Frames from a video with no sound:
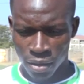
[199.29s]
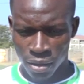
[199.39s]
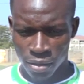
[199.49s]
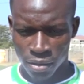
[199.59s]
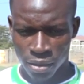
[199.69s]

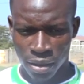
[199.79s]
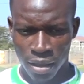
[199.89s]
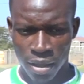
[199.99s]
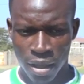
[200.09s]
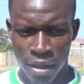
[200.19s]
and
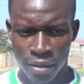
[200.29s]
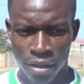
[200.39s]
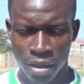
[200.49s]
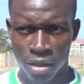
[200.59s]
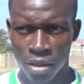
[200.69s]
I
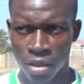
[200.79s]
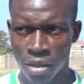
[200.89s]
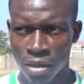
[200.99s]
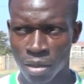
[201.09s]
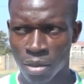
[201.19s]
think
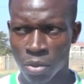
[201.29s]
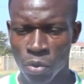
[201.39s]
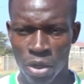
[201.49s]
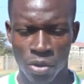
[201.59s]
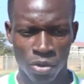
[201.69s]
we are